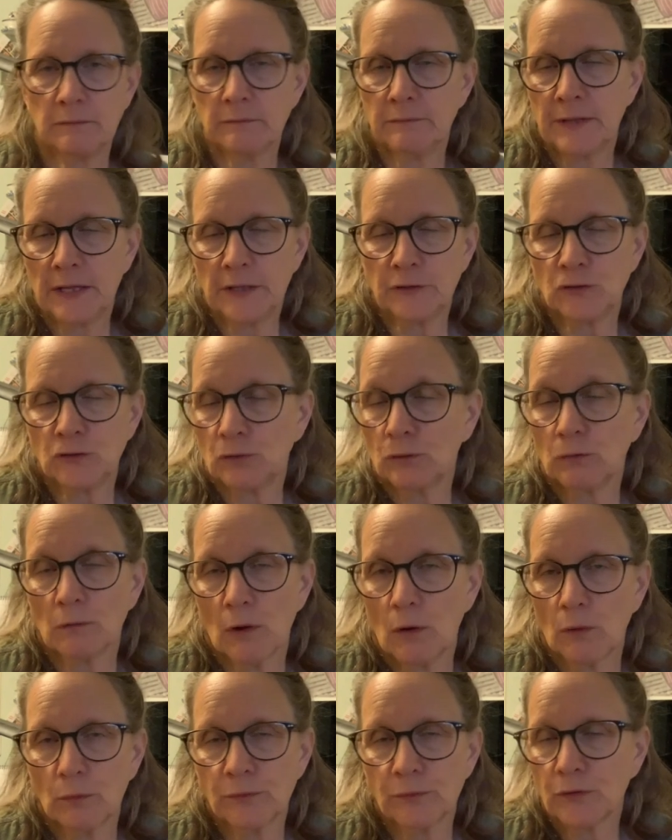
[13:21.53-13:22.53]
that you
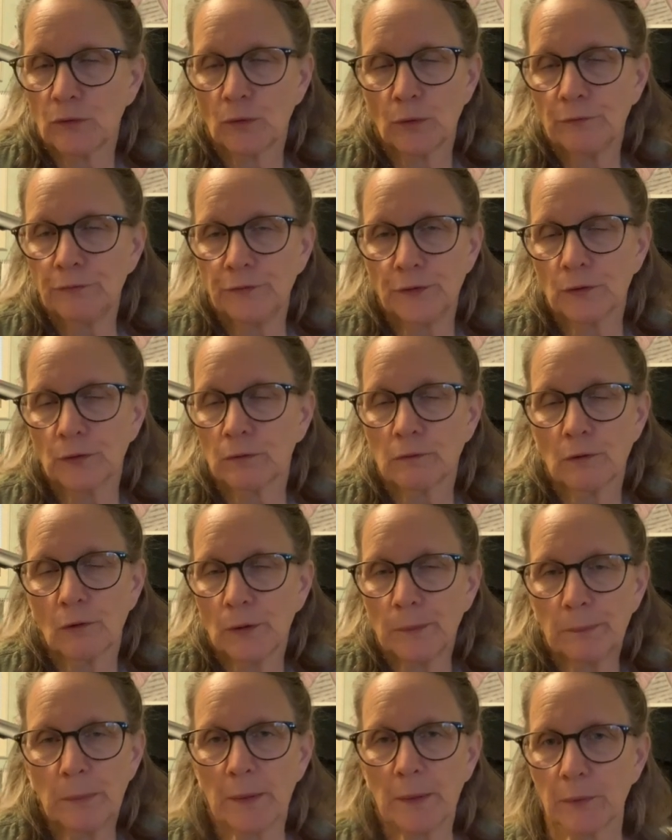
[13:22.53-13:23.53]
grow. So if you're
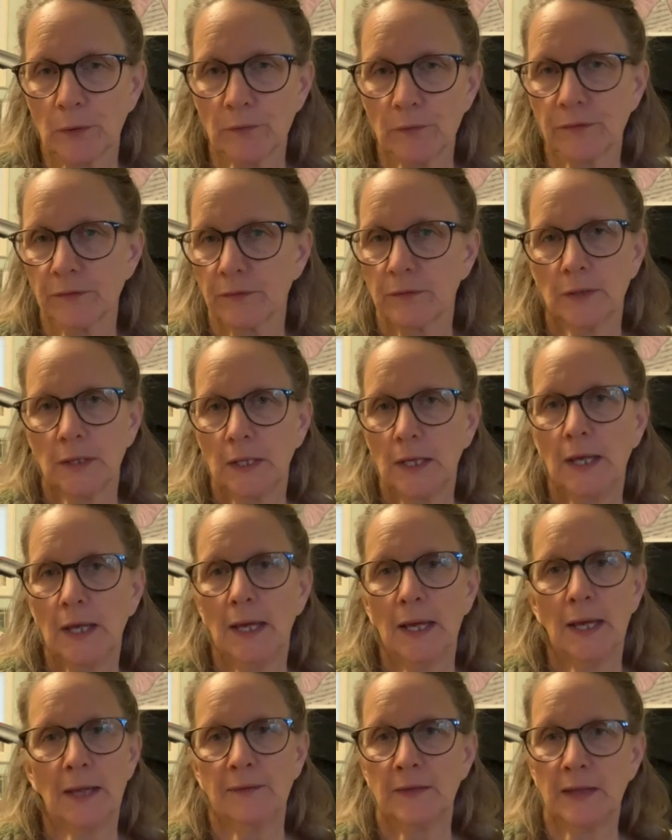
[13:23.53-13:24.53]
growing peppers
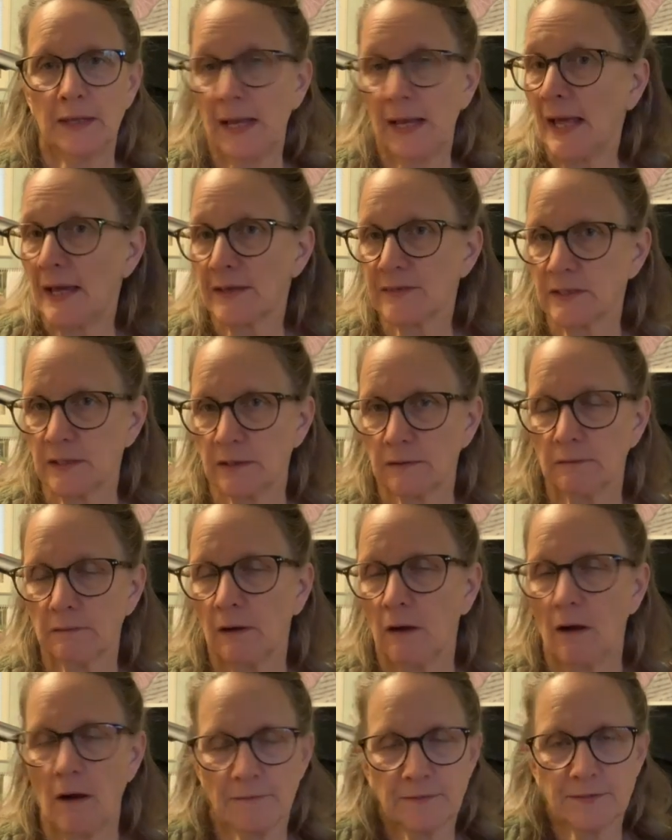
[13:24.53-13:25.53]
and it has it,
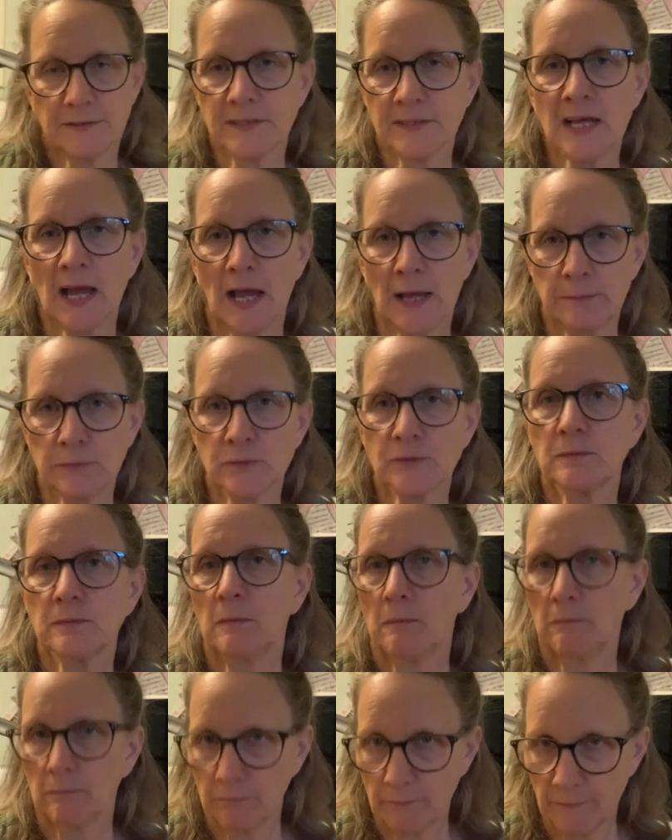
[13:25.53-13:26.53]
oftentimes
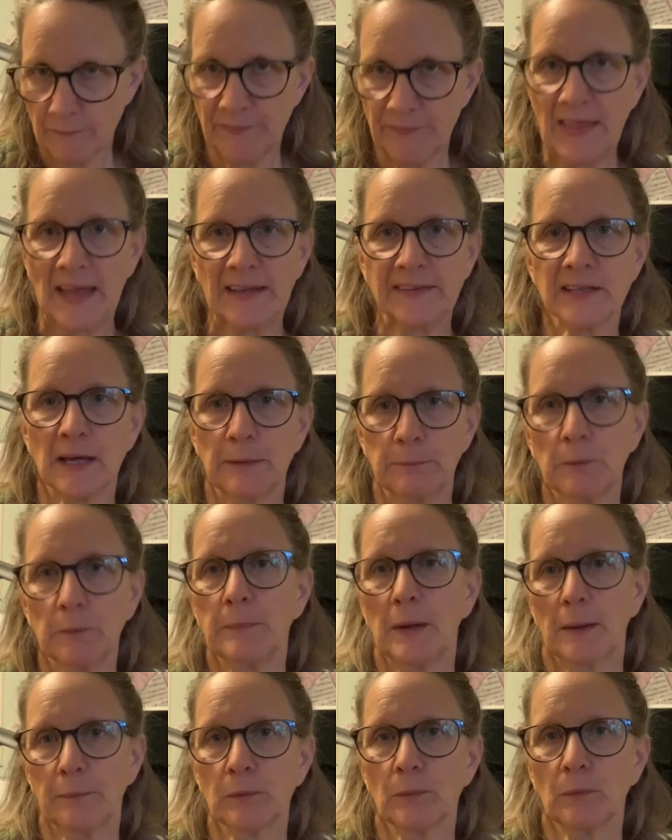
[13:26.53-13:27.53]
that type of
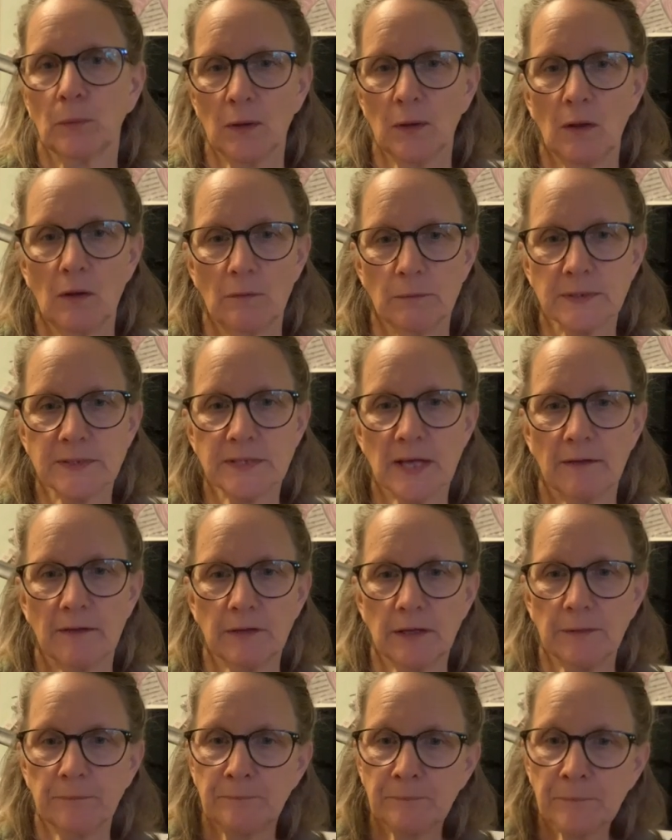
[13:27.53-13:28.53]
pepper will always have
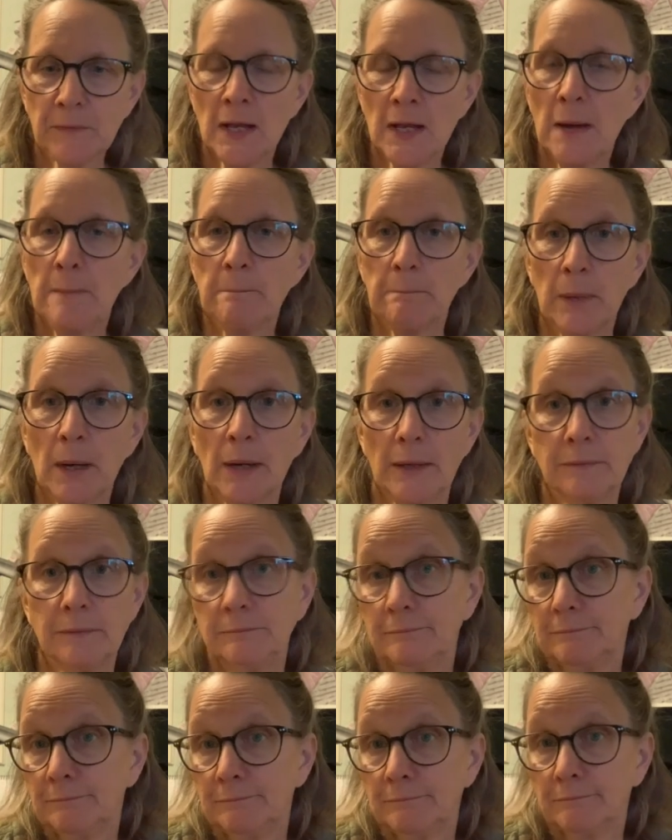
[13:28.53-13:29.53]
it. But
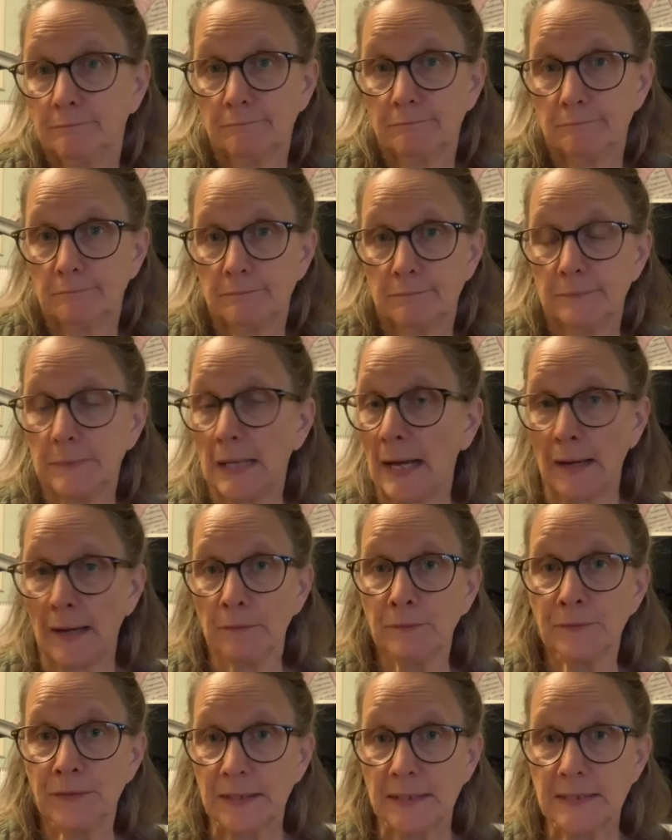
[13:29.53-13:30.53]
I
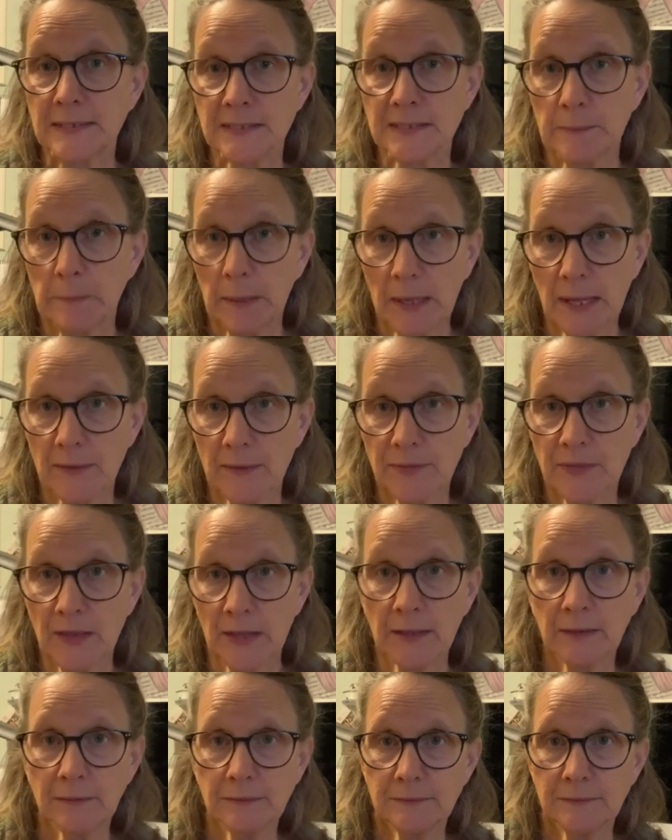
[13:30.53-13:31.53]
don't think it's a bad
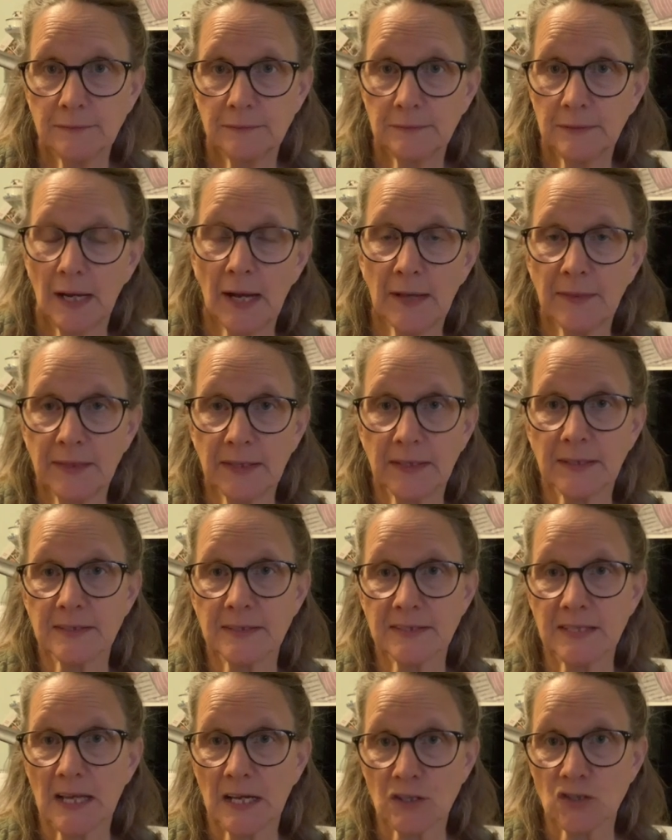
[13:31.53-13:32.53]
thing. I think
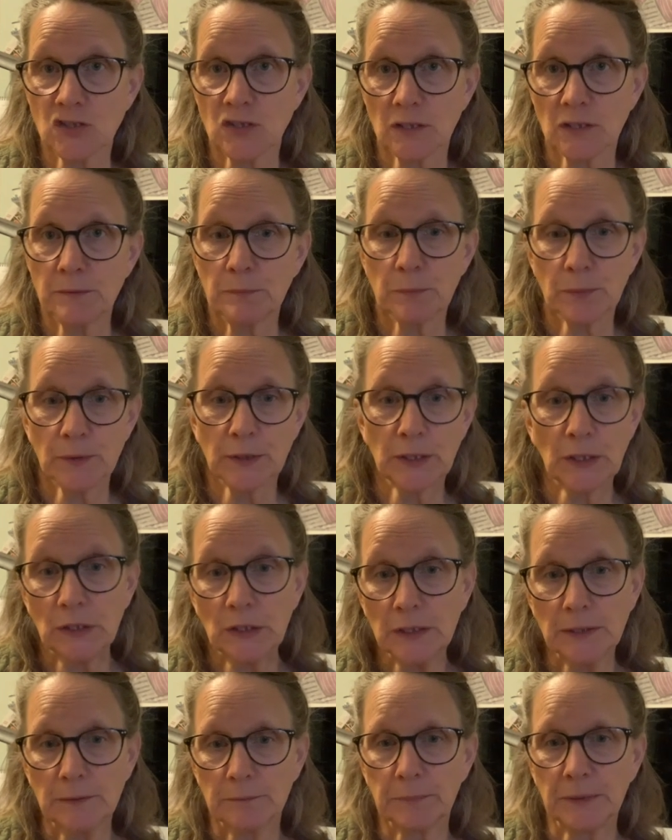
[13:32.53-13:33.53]
it's actually pretty
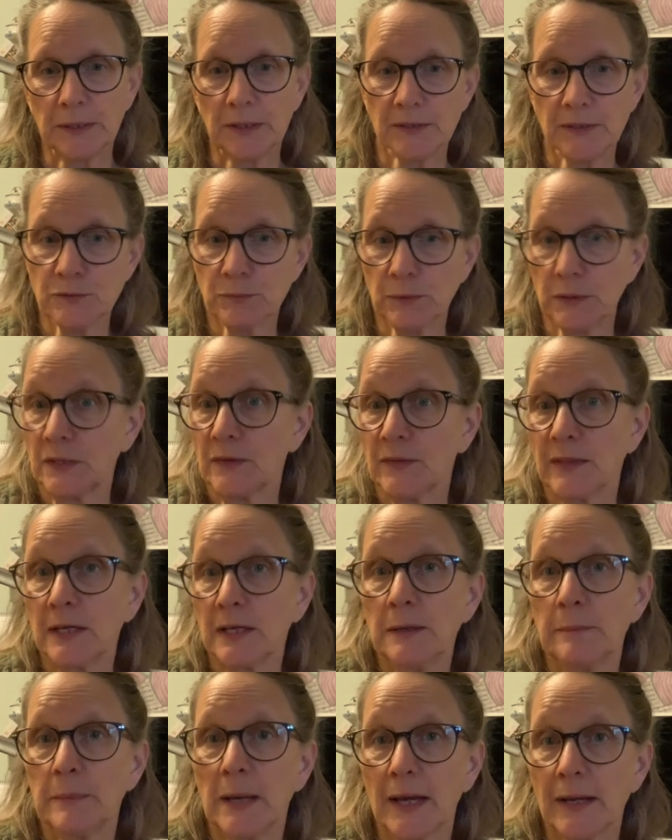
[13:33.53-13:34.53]
good, because when you
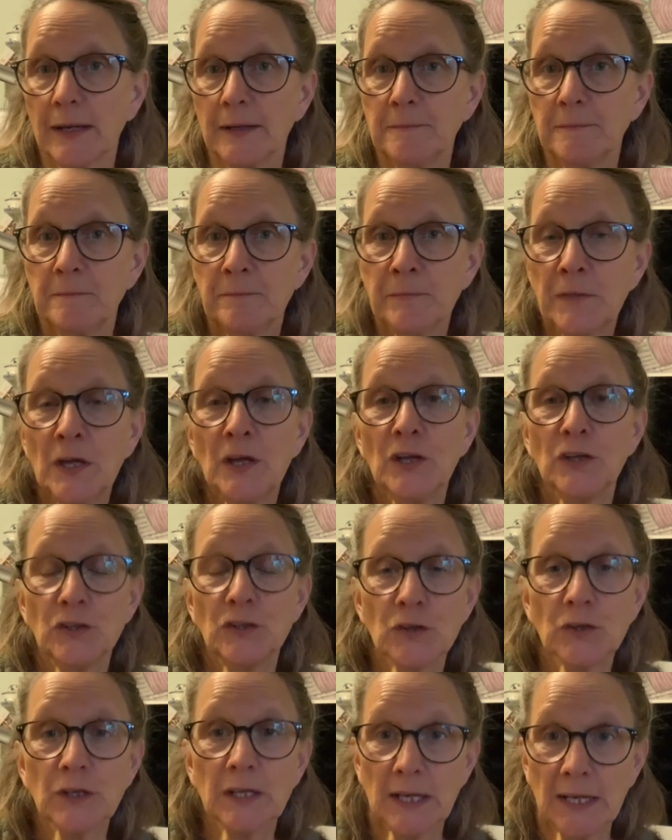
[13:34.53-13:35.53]
think about it,
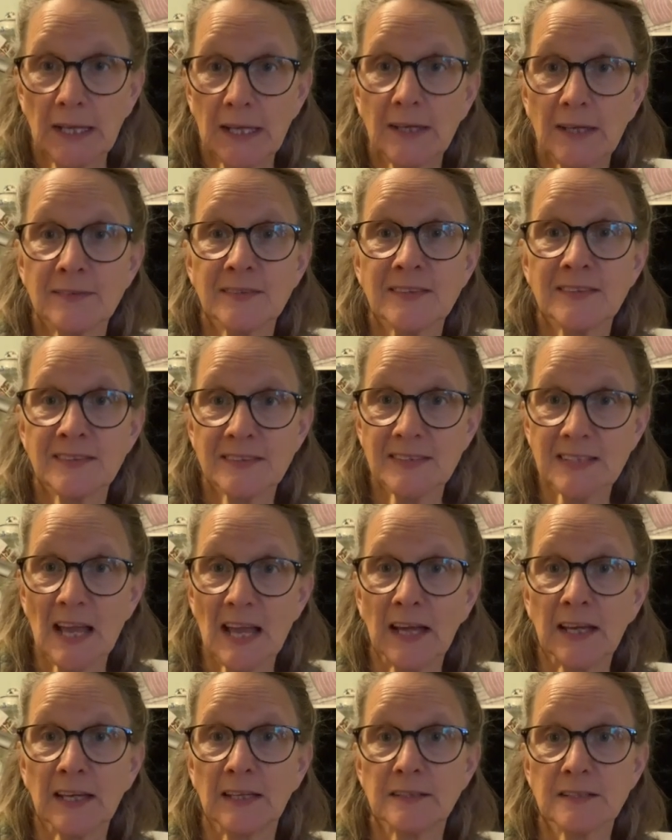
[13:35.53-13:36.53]
you're getting a
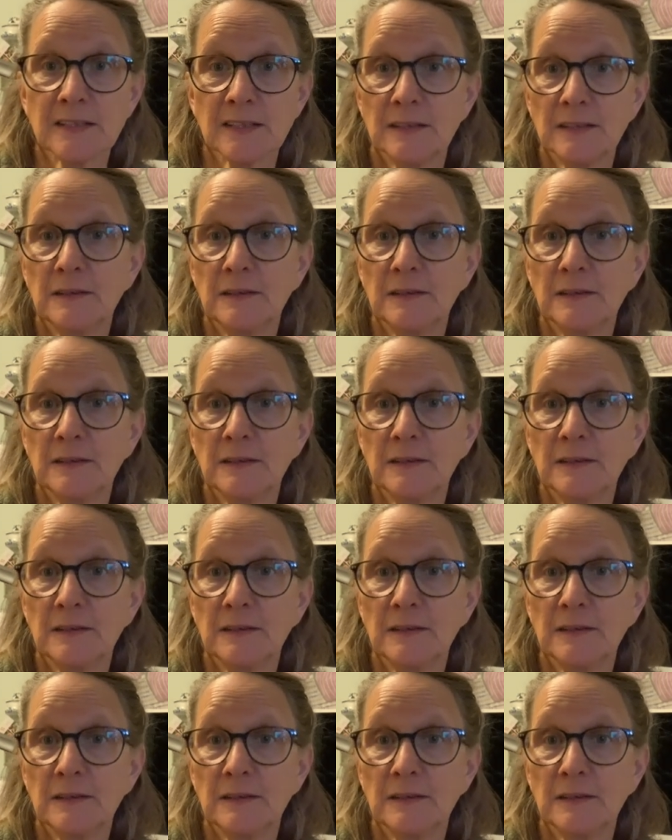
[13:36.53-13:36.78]
second